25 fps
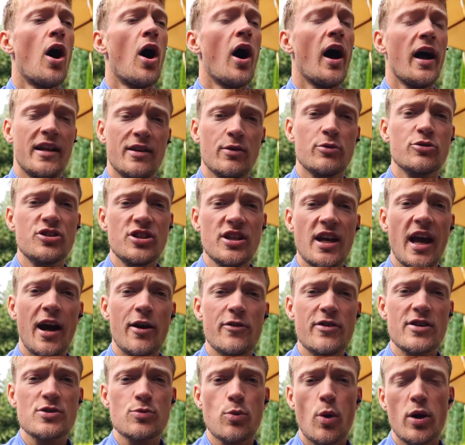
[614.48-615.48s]
and we'll see how
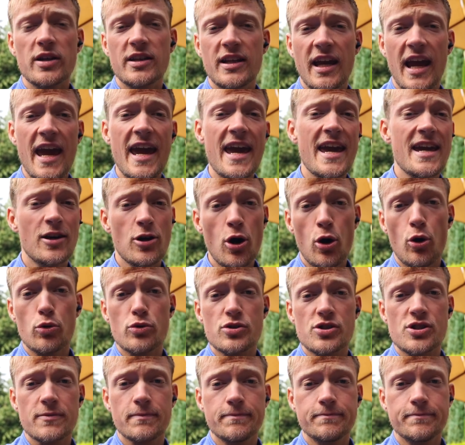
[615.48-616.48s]
this 1K
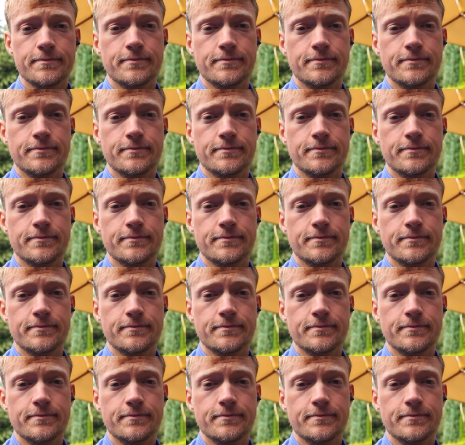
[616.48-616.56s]
goes.